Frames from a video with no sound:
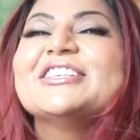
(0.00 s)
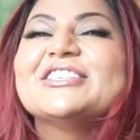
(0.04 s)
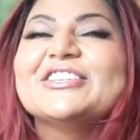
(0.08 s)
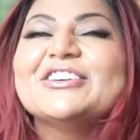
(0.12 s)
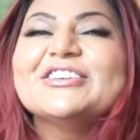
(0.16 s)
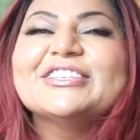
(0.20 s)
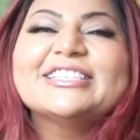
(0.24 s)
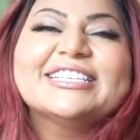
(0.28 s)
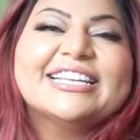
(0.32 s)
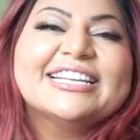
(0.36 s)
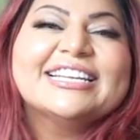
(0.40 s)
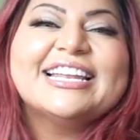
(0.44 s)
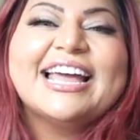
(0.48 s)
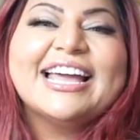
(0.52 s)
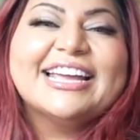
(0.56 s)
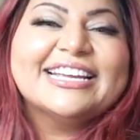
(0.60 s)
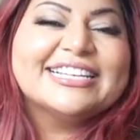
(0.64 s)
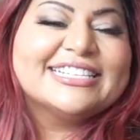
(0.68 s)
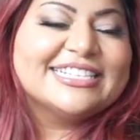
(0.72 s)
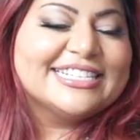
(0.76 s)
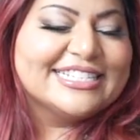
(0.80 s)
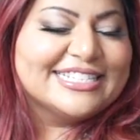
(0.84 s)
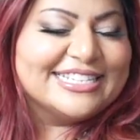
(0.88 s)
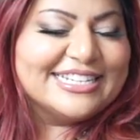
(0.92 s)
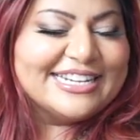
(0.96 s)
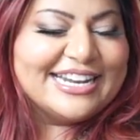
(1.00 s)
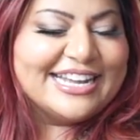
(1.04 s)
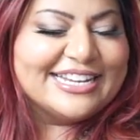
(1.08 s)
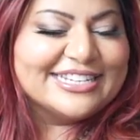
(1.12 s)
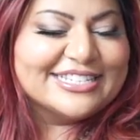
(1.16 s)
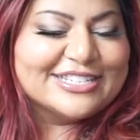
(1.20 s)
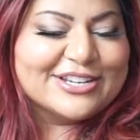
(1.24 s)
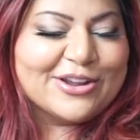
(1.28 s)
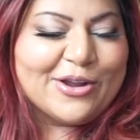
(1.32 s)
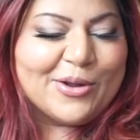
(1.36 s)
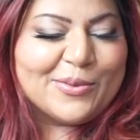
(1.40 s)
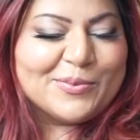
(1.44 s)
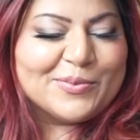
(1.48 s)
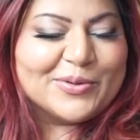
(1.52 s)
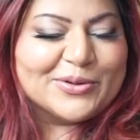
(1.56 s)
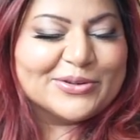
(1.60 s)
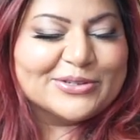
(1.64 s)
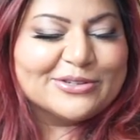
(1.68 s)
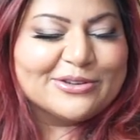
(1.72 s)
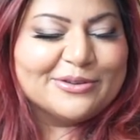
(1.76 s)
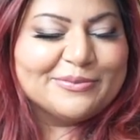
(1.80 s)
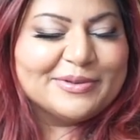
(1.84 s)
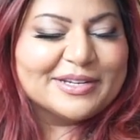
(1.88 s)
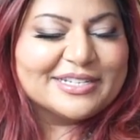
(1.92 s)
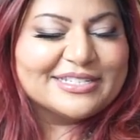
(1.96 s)
it's a nice combo.
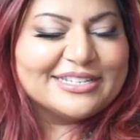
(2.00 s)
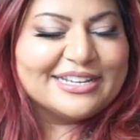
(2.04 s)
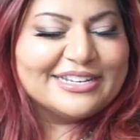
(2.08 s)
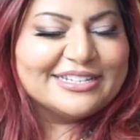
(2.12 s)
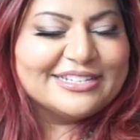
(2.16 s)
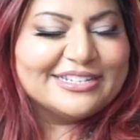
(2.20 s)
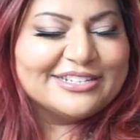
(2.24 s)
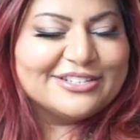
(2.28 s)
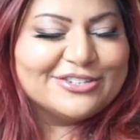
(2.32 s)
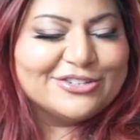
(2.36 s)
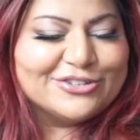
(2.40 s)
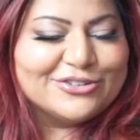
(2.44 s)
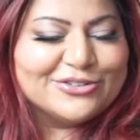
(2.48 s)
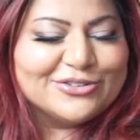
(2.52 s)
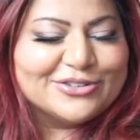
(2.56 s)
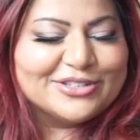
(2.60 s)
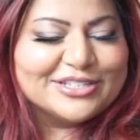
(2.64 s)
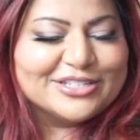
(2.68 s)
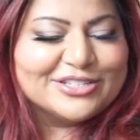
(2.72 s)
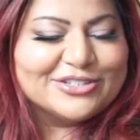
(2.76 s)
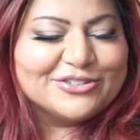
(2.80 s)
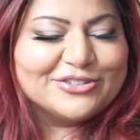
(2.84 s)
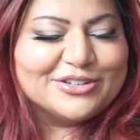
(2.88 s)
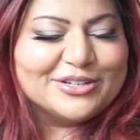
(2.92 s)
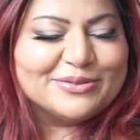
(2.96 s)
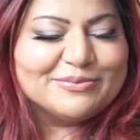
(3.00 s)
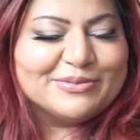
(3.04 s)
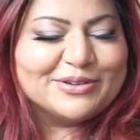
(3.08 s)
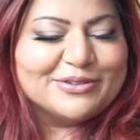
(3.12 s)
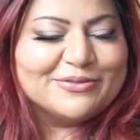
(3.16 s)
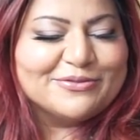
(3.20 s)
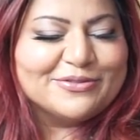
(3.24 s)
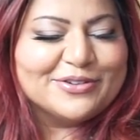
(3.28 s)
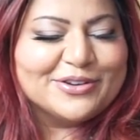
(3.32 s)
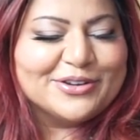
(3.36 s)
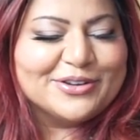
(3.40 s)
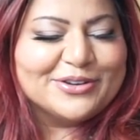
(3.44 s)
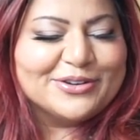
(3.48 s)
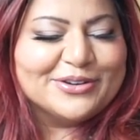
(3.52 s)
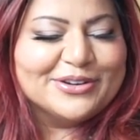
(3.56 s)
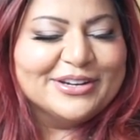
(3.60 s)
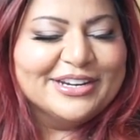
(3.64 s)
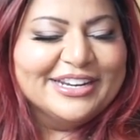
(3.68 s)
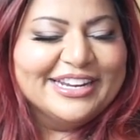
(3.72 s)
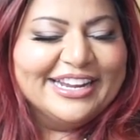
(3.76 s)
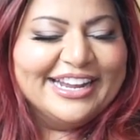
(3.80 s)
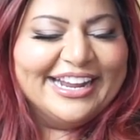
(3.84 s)
So I'm excited to do this treatment for you.